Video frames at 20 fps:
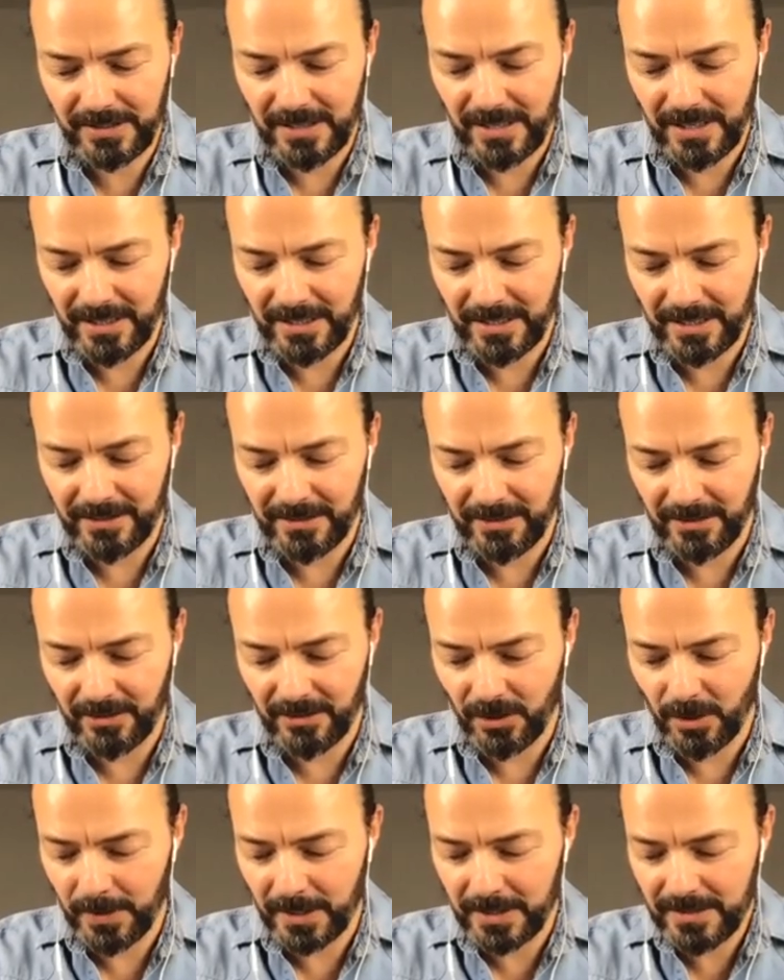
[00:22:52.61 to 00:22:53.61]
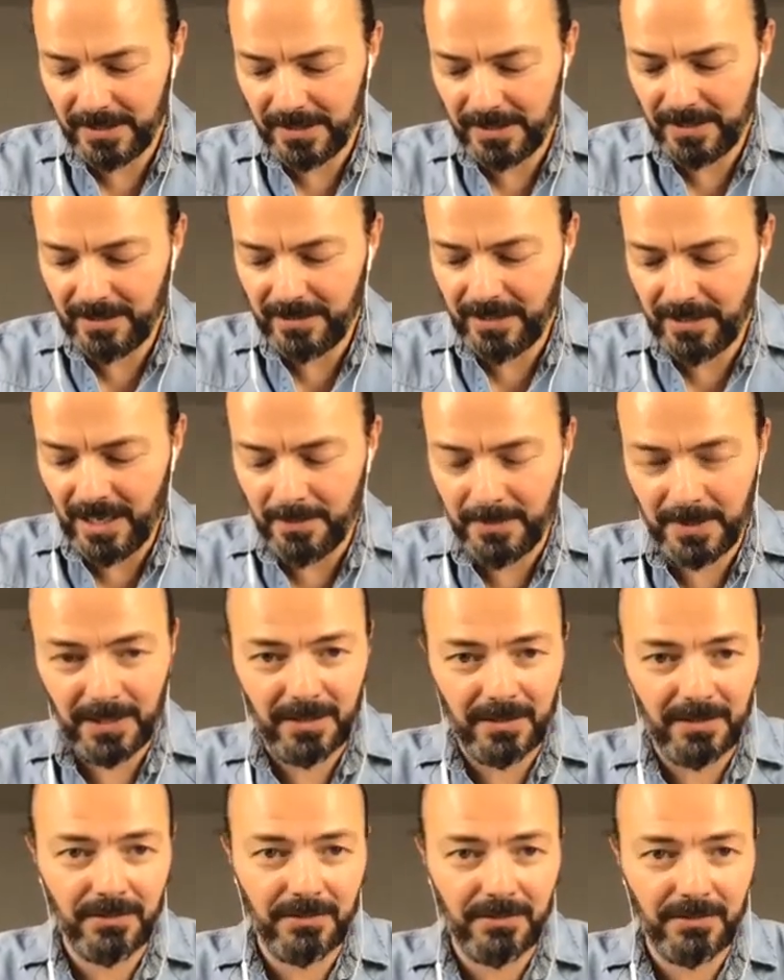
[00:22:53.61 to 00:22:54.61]
design and ergonomics that
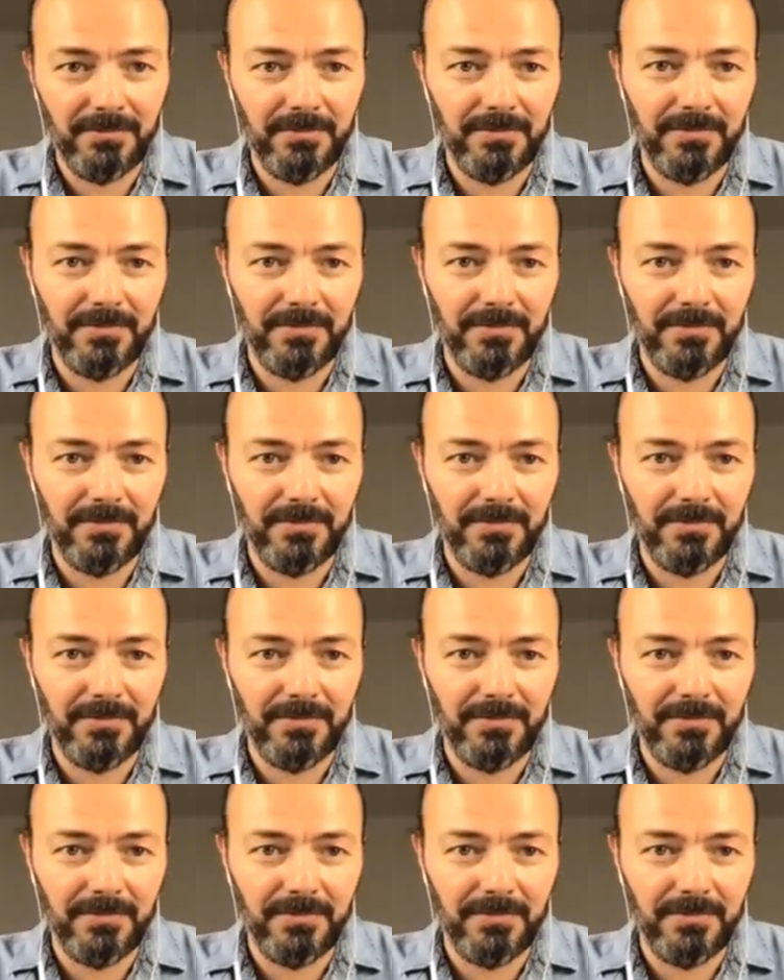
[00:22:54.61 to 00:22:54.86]
Lamy